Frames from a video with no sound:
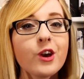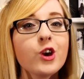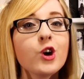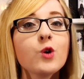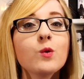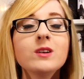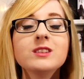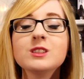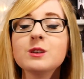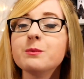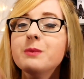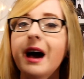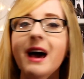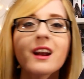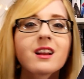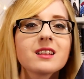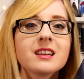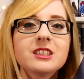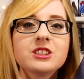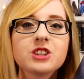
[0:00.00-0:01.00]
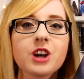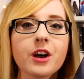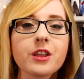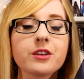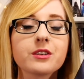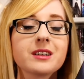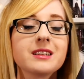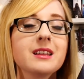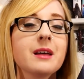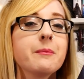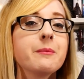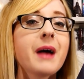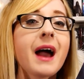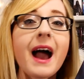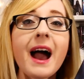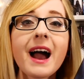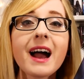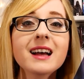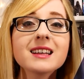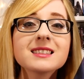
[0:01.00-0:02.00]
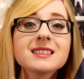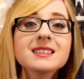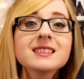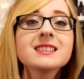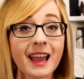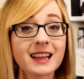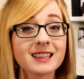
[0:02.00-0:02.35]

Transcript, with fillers: who went to battle each other in the past